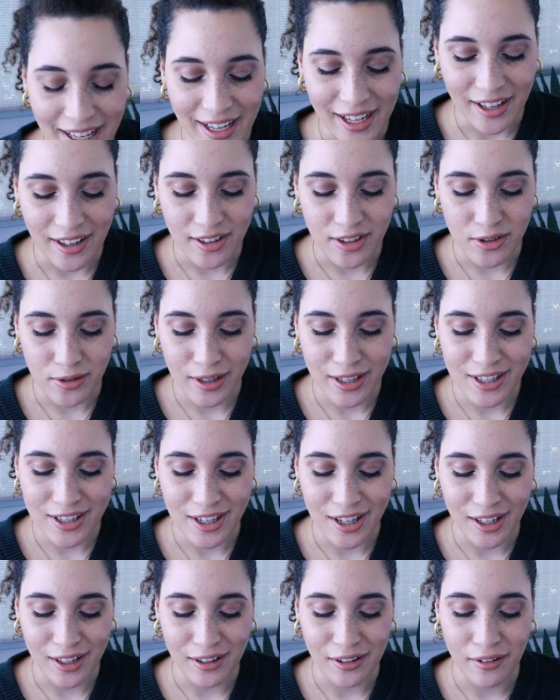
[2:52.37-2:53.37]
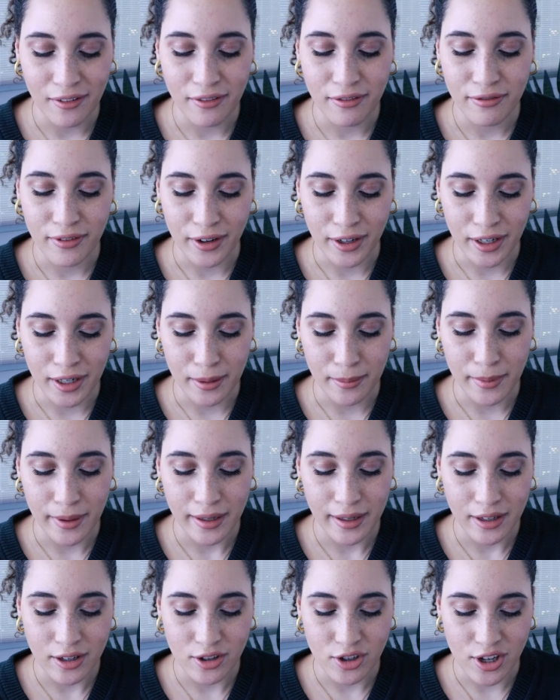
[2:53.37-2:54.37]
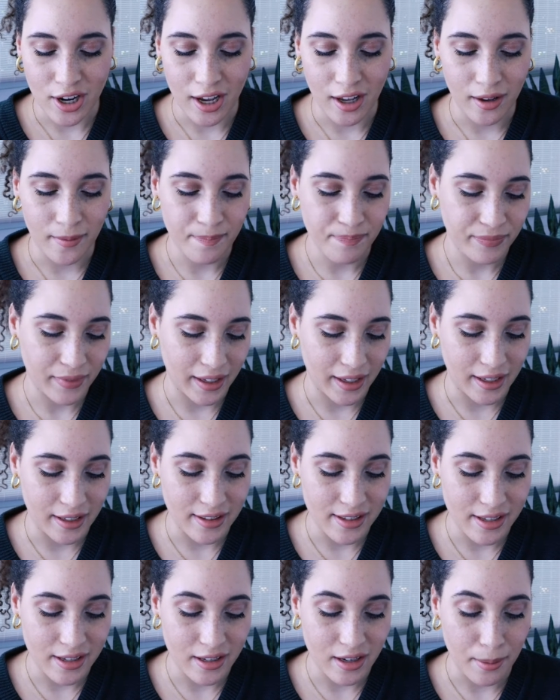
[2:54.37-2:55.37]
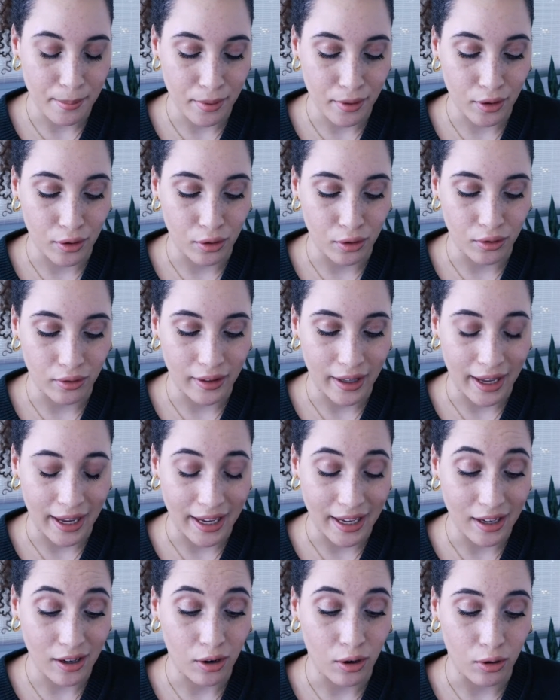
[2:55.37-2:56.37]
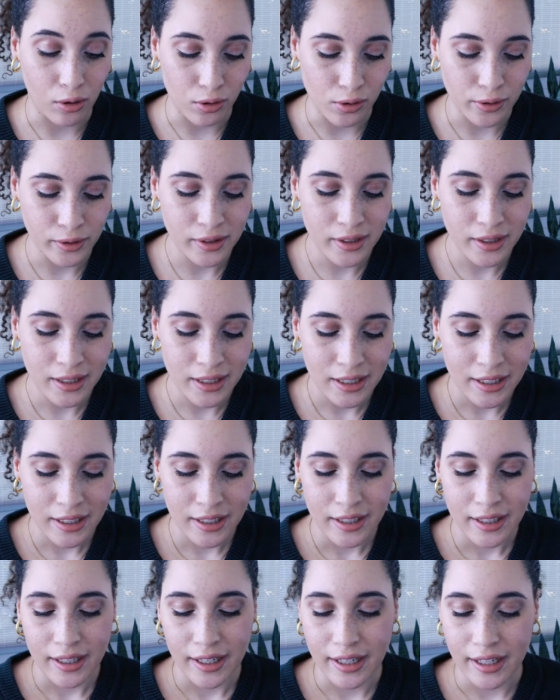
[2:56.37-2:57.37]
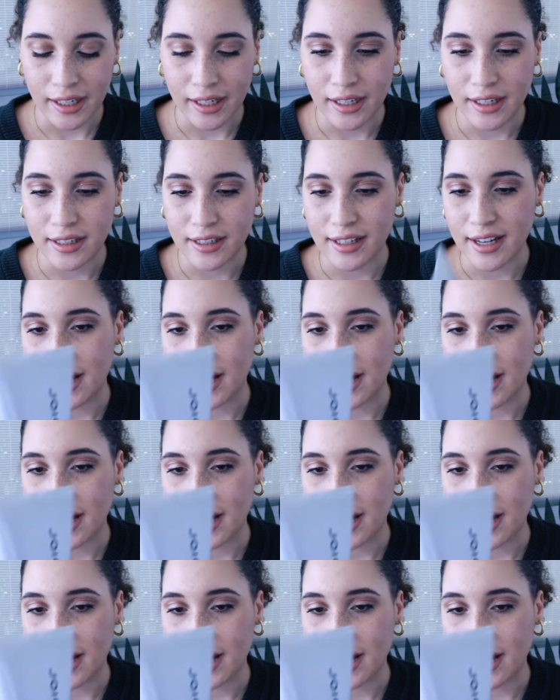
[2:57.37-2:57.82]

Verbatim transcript: uh, JoiGel Firm Gel. It's a number eight hold. And